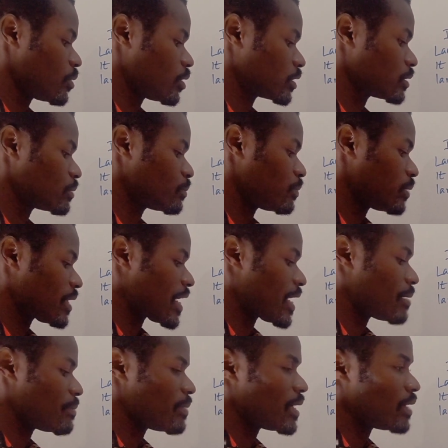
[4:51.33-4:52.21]

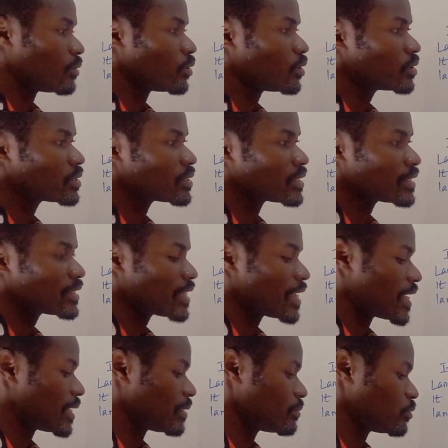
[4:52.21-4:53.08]
multiplied by what?
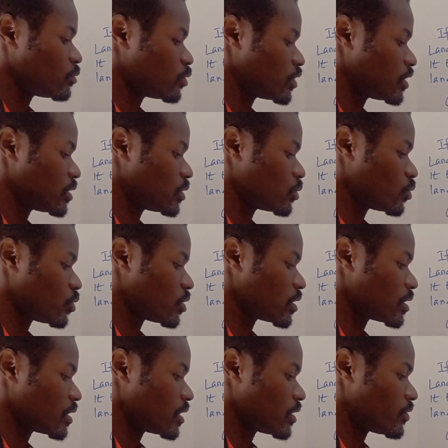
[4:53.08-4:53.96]
Time, which is
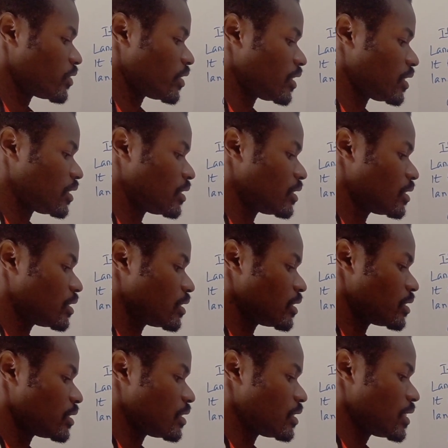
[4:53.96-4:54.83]
what? 3
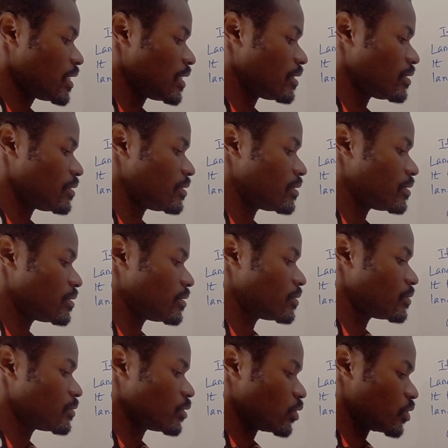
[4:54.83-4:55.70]
days.
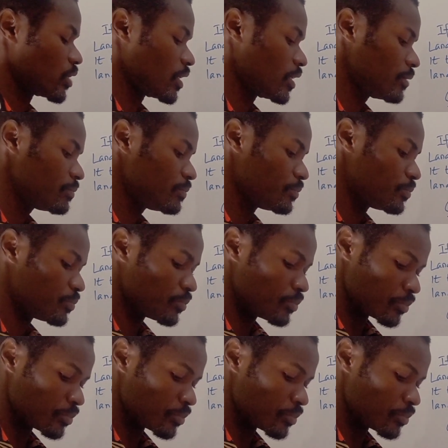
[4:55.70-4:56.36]
Okay?